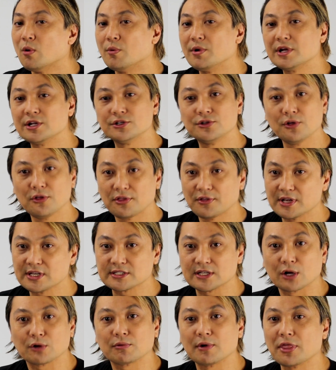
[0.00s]
we can do
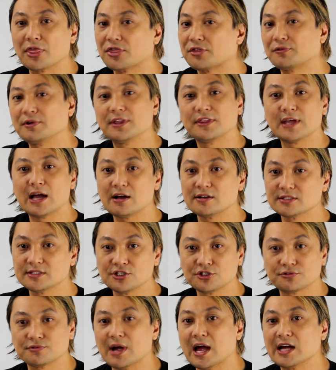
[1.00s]
things like run
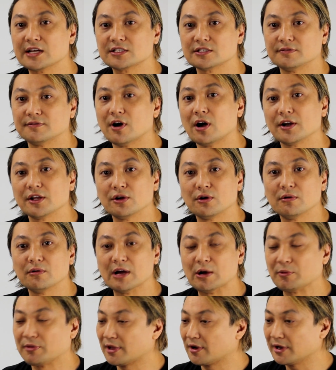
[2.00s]
3,000 tracks of
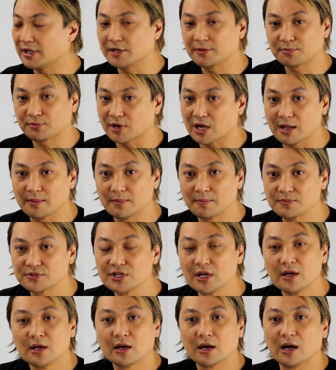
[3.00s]
audio without any
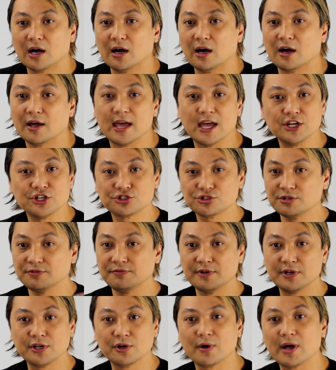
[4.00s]
problems, HD
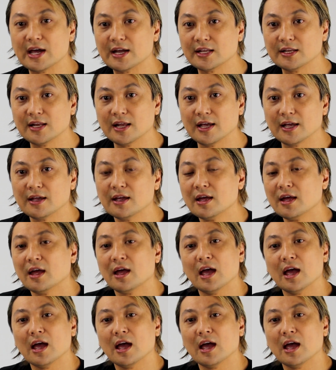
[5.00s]
video editing,